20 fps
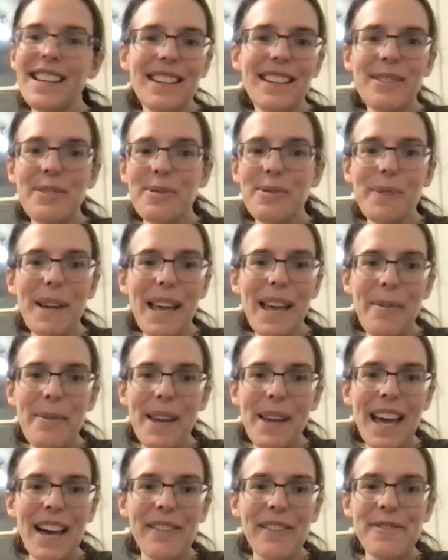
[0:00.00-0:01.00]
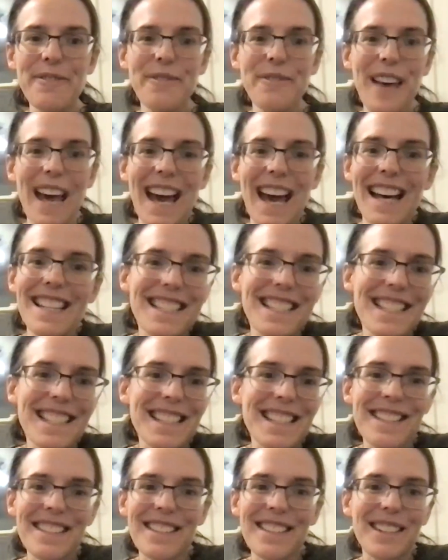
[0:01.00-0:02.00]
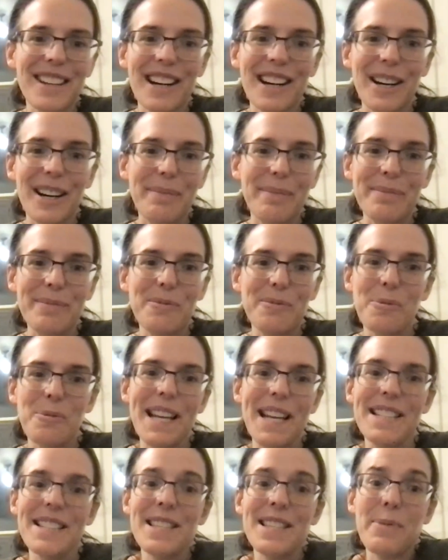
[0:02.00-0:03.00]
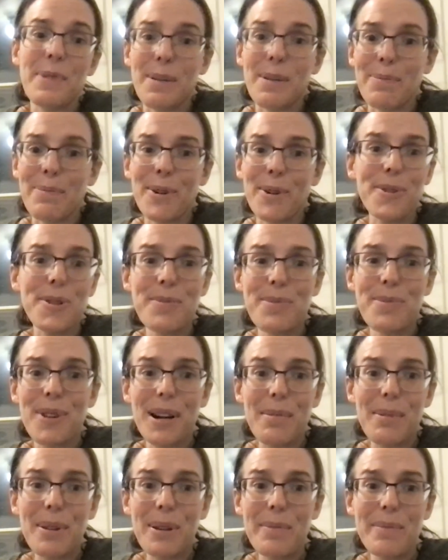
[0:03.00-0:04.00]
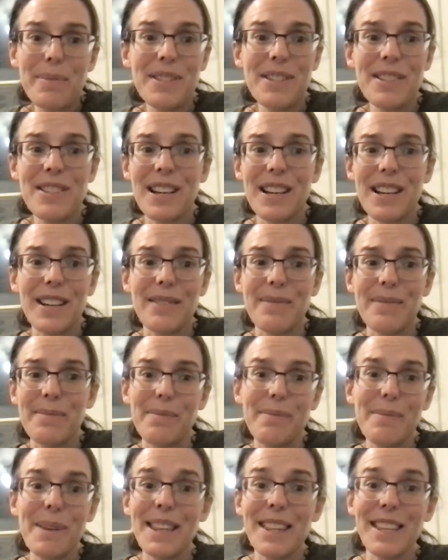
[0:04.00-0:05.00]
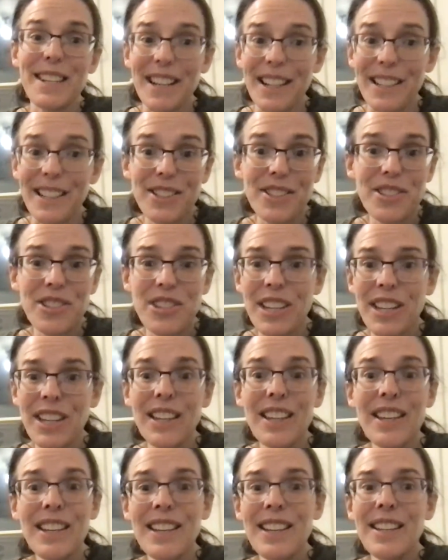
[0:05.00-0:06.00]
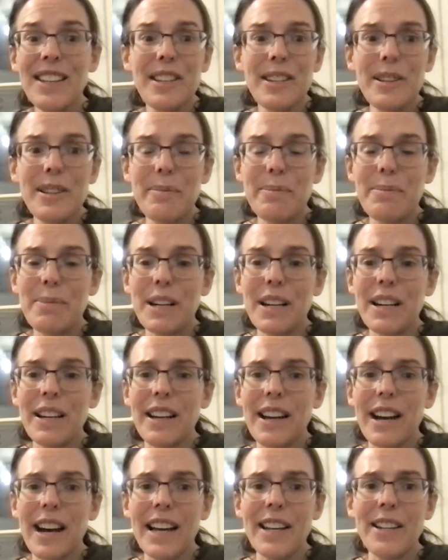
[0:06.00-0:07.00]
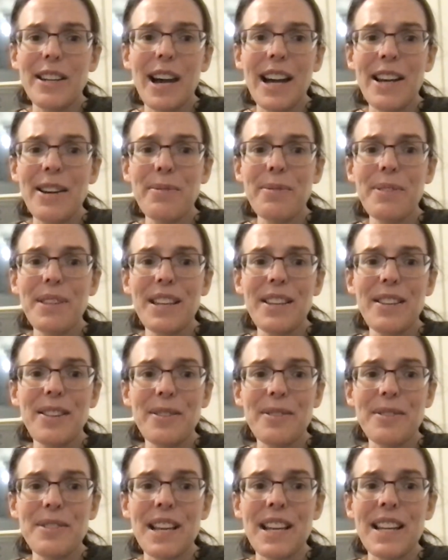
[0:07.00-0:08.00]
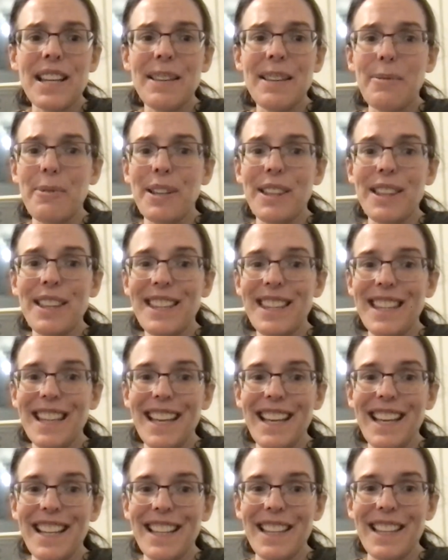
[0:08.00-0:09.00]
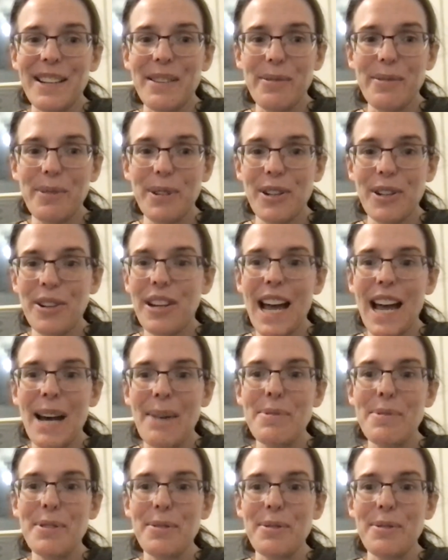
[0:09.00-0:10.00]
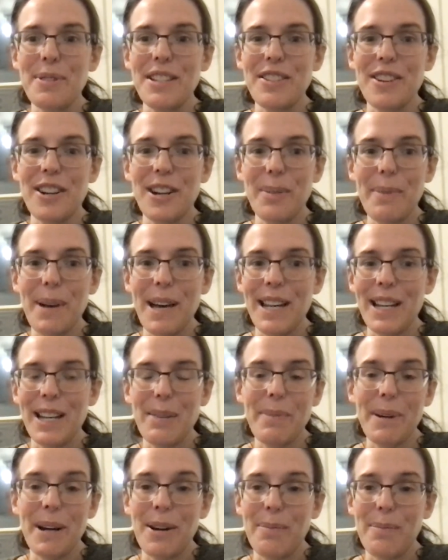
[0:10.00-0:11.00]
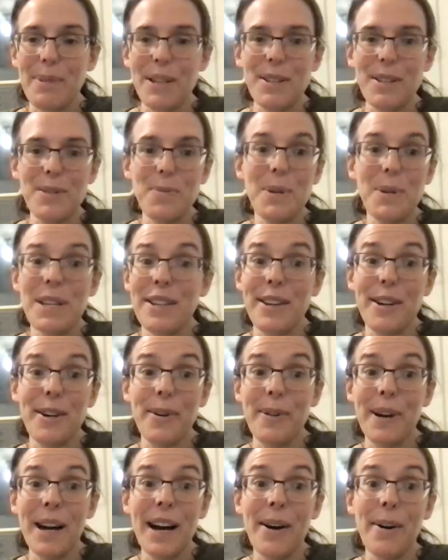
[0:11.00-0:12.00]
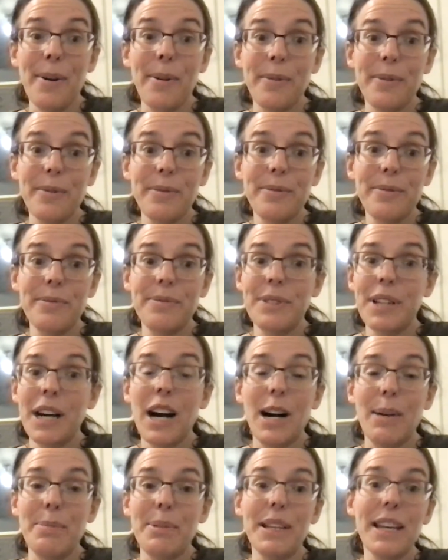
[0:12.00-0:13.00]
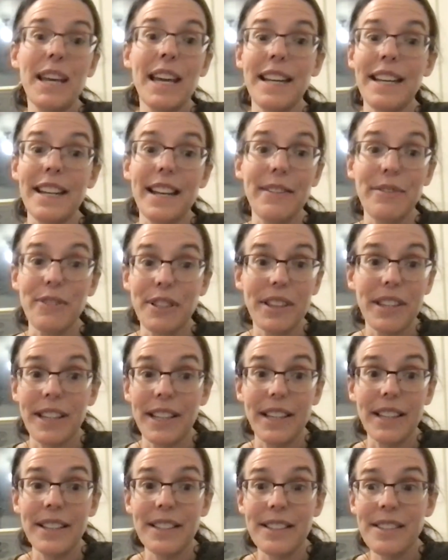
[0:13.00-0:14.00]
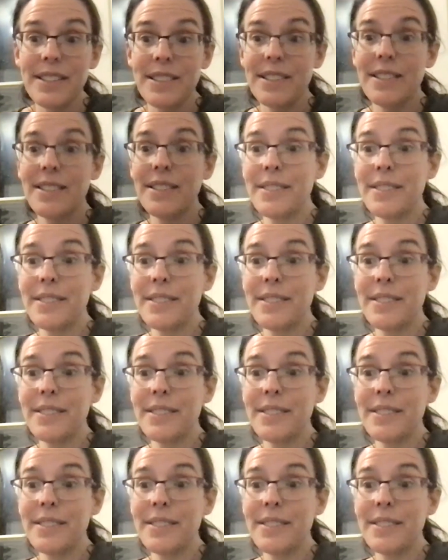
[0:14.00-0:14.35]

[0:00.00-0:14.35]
we have fads and ways that we approach problems on methodology, but I don't think there's any one thing that we're absolutely dogmatic about because we know how complicated everything is.